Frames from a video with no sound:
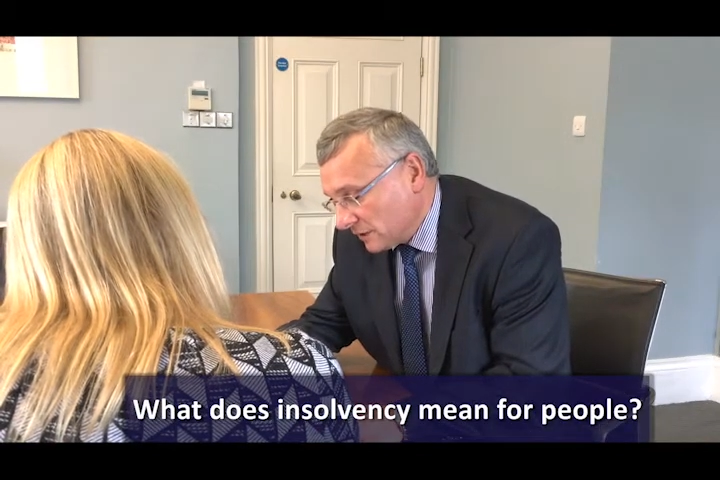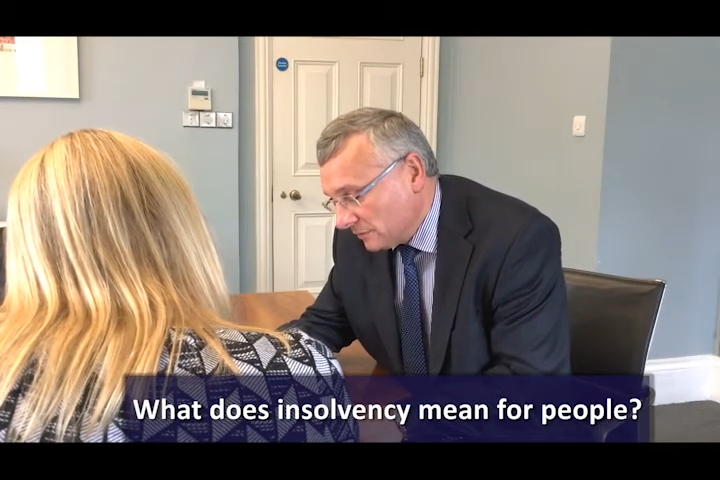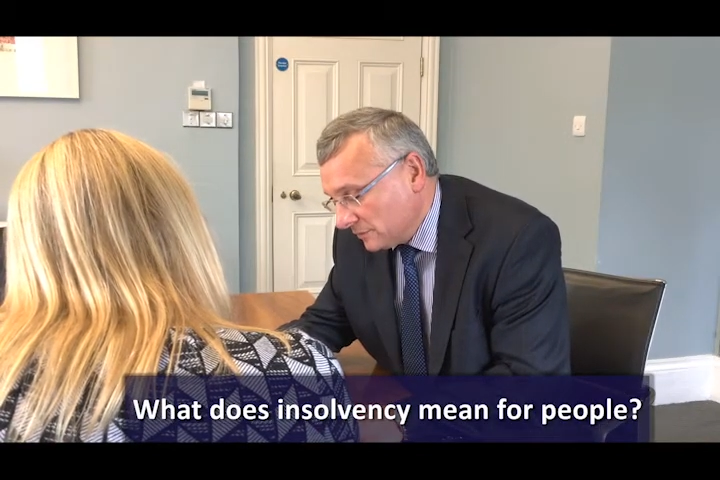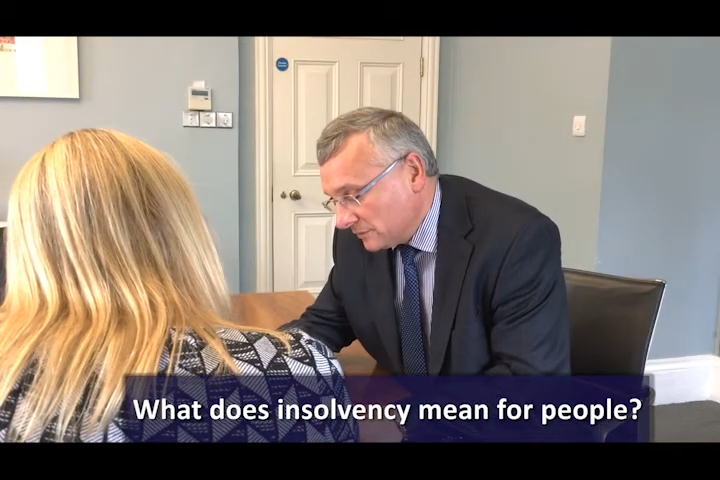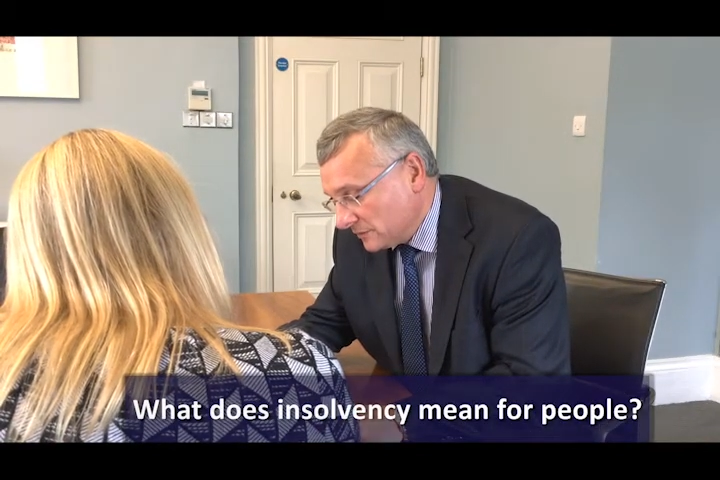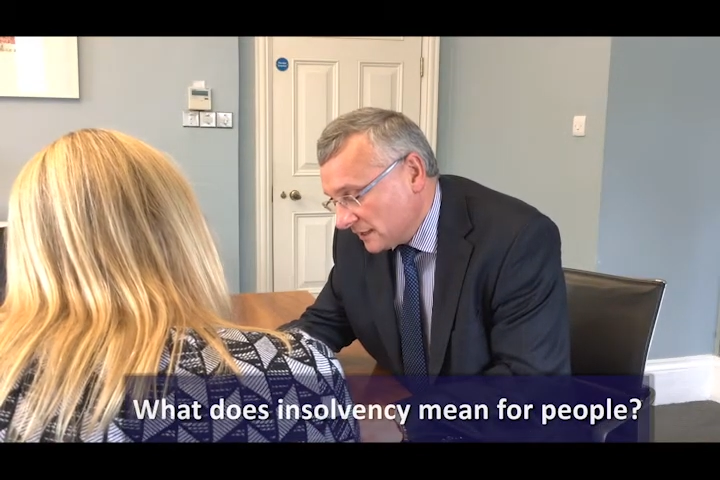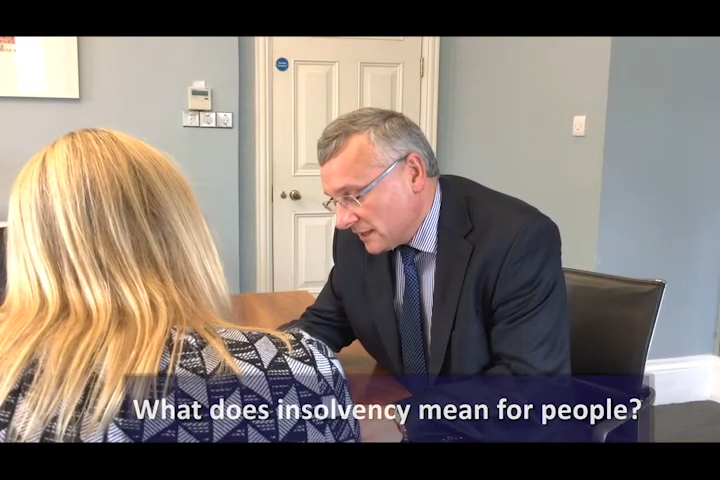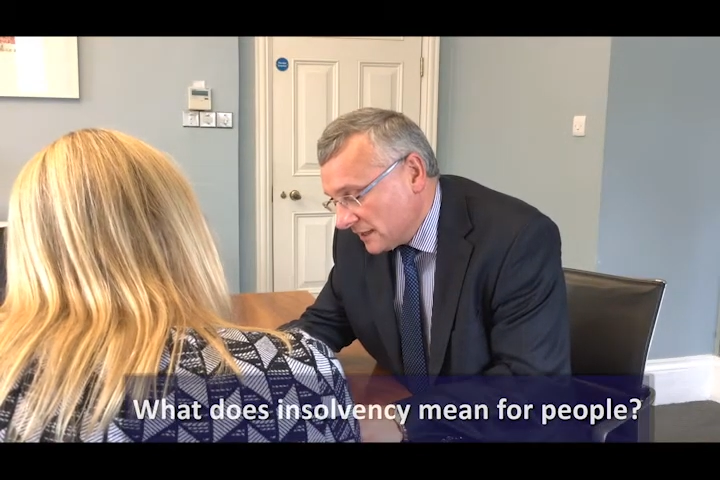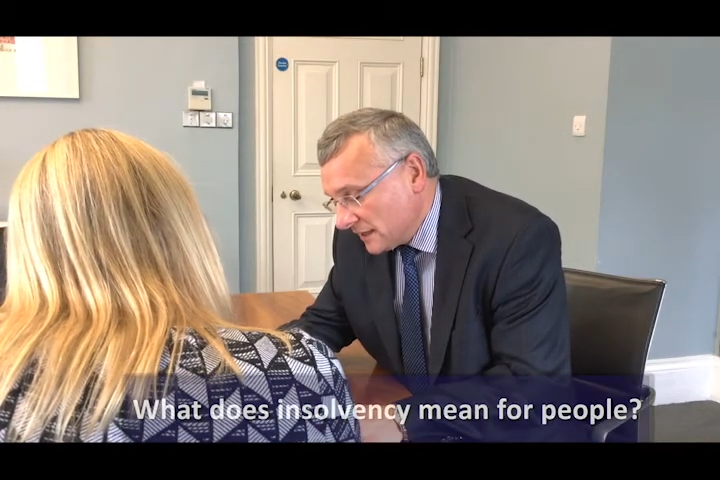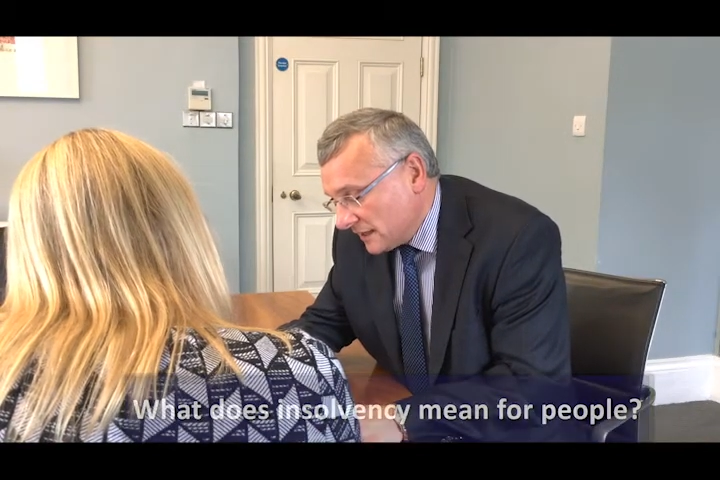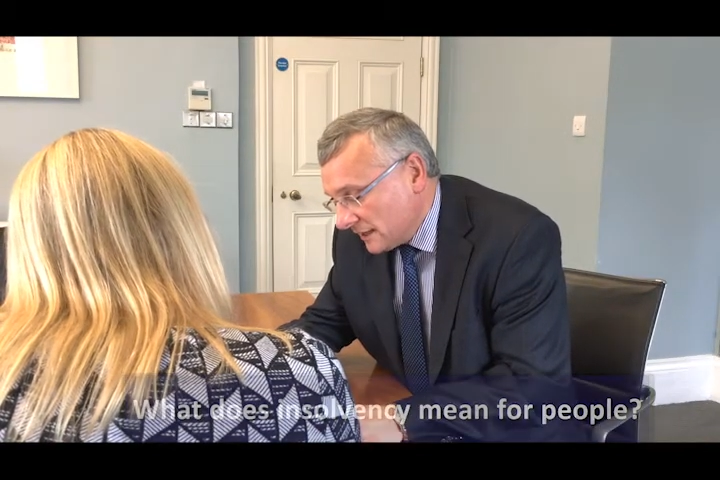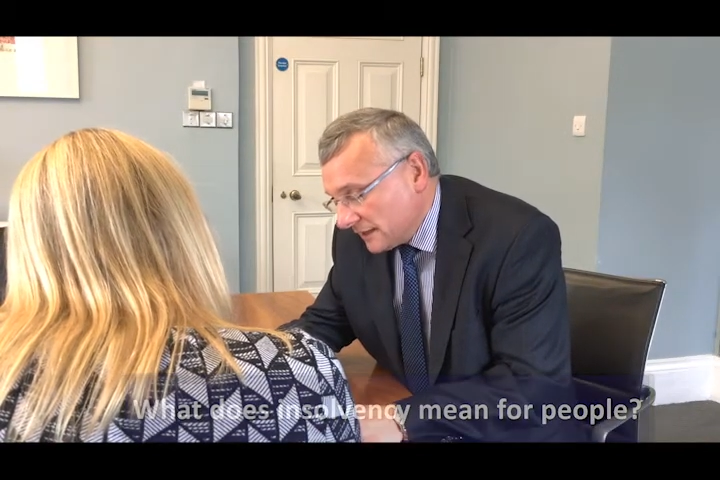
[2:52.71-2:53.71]
we
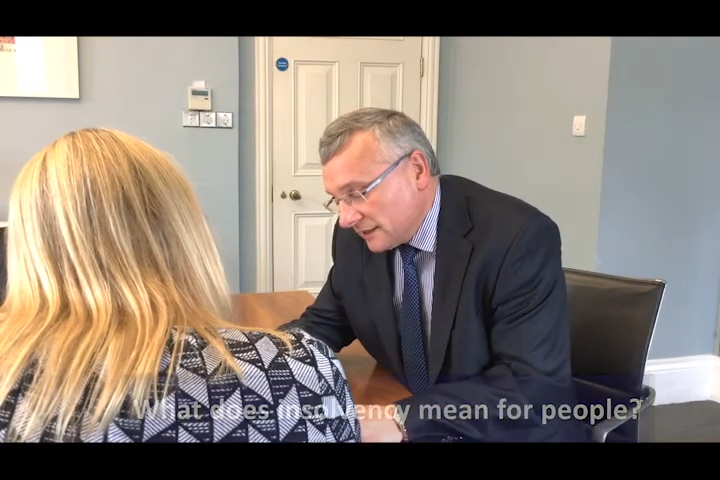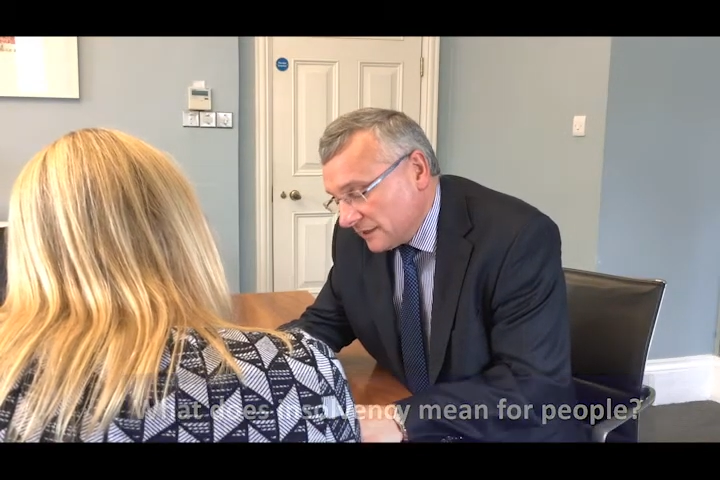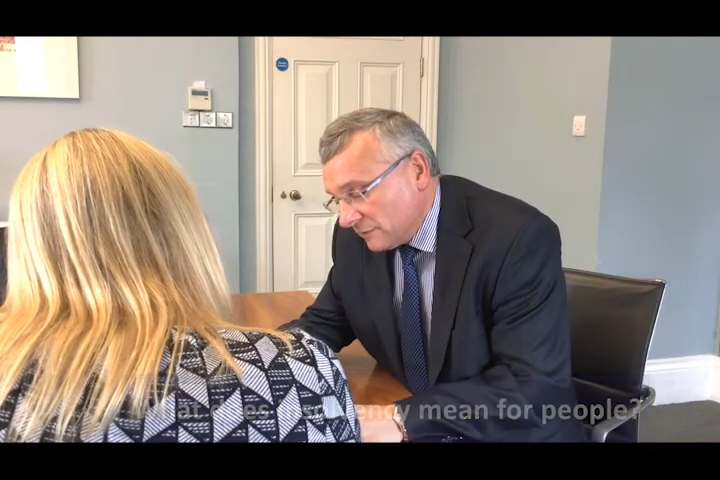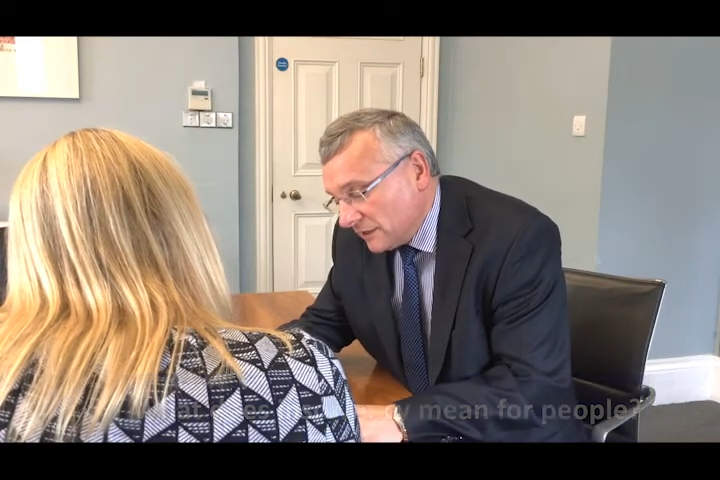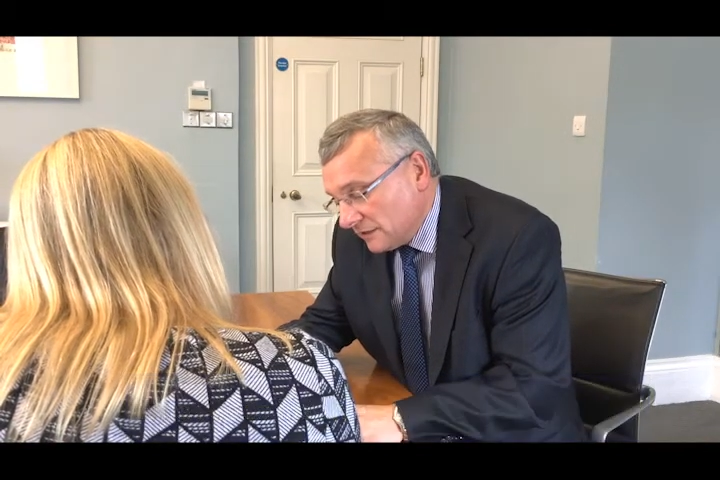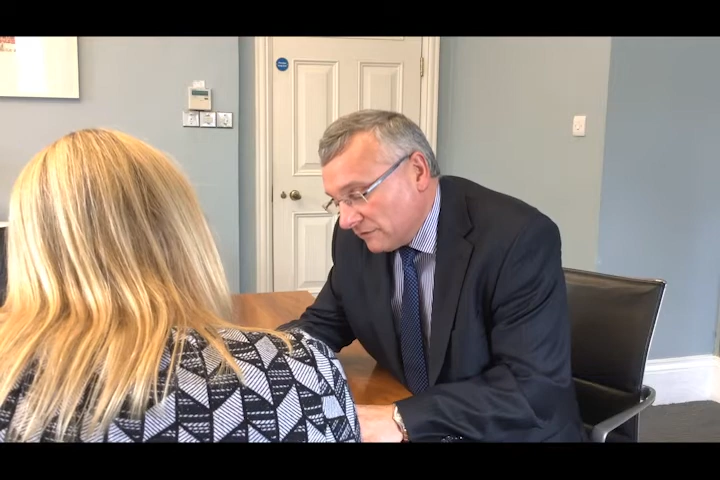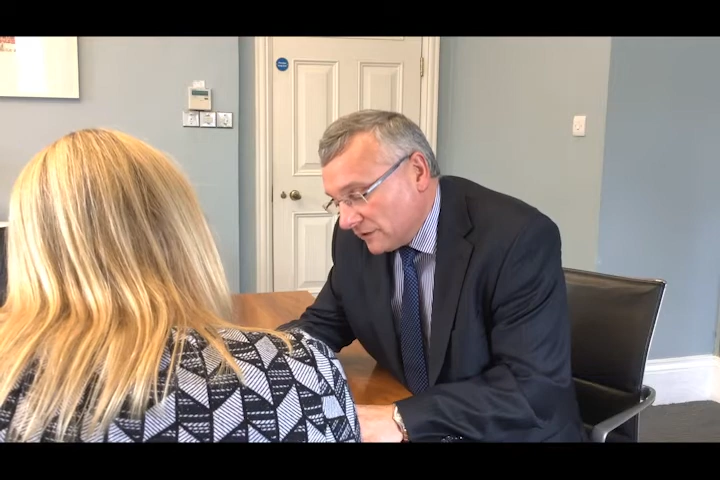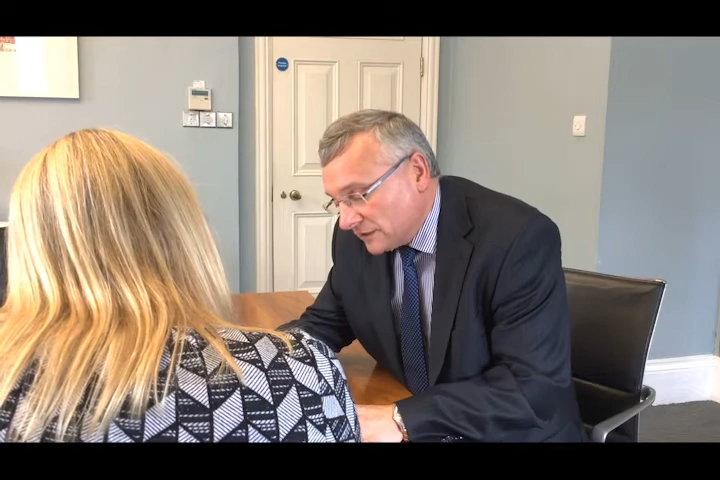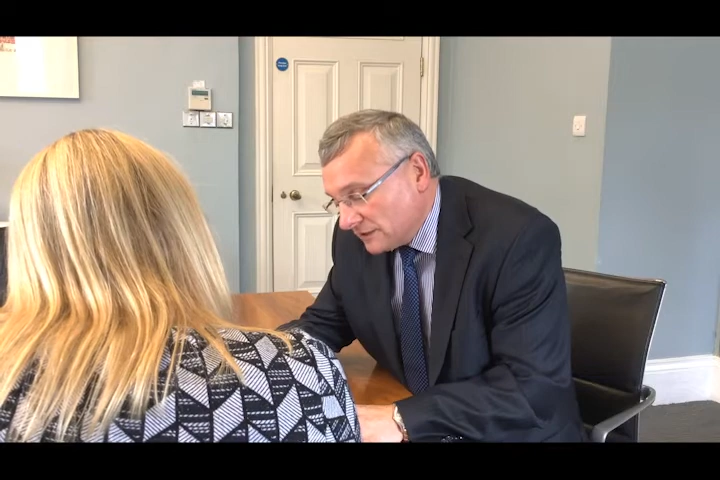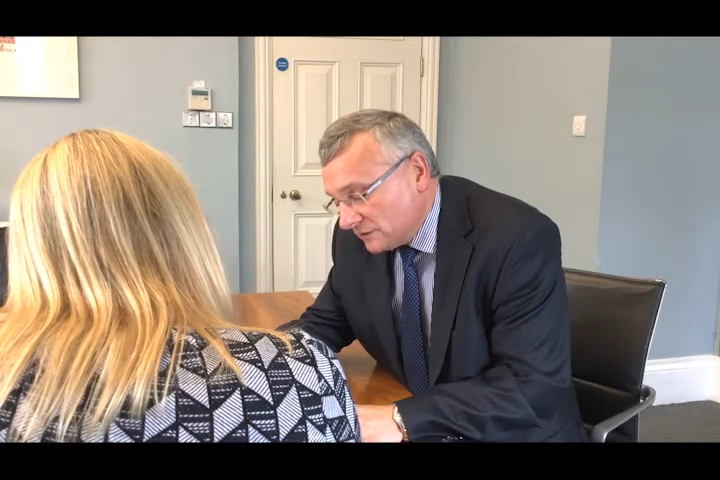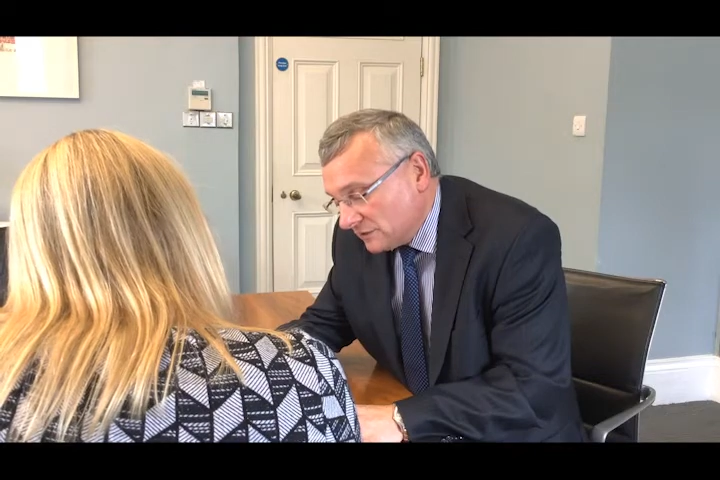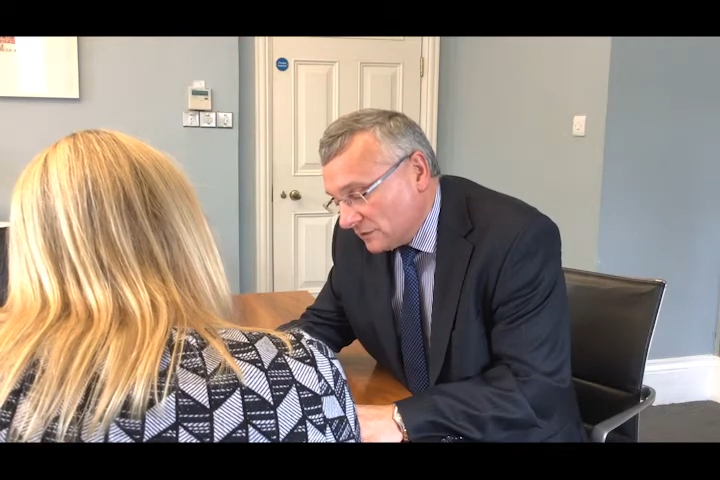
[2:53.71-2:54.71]
can come up with a
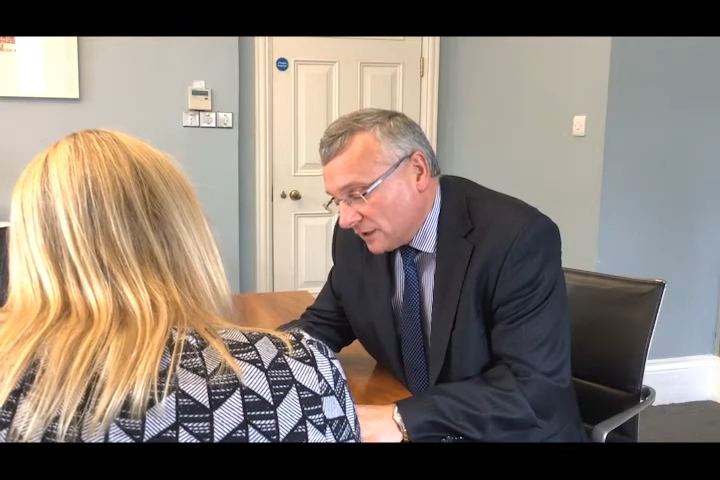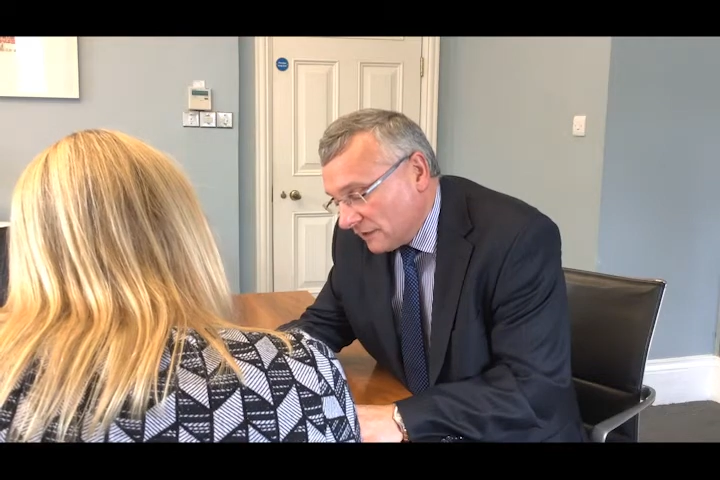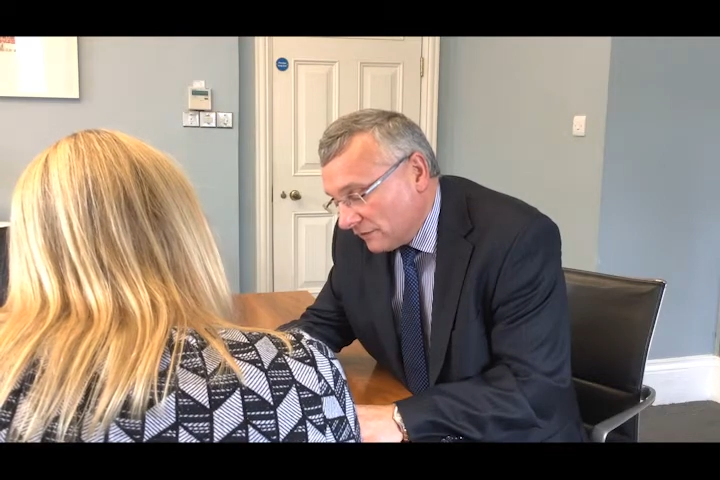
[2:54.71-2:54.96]
solution